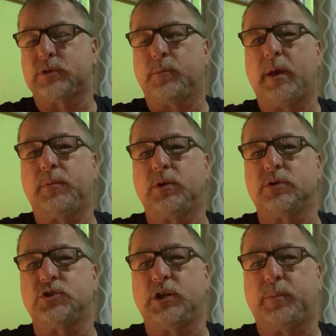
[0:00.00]
So maybe your
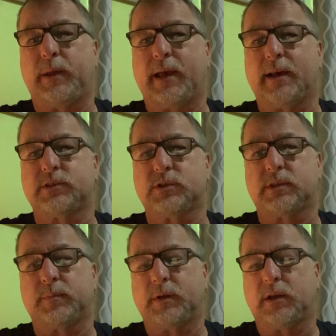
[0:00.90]
GPS or
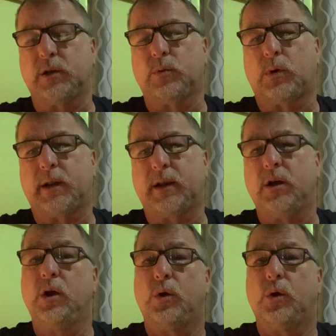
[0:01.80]
something can go on there